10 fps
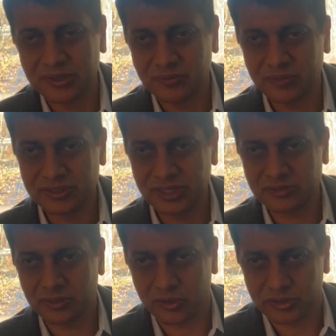which
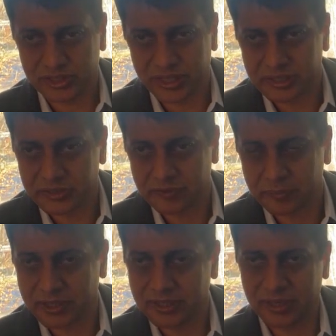has originated from
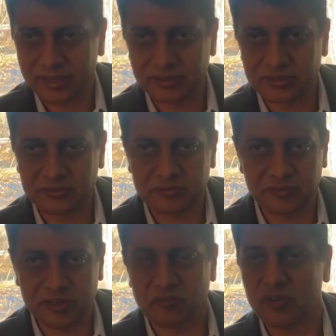India, is
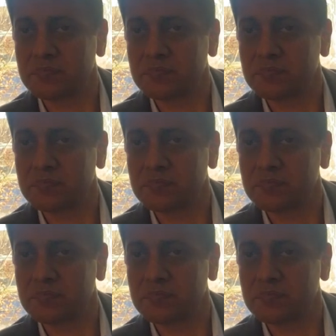very well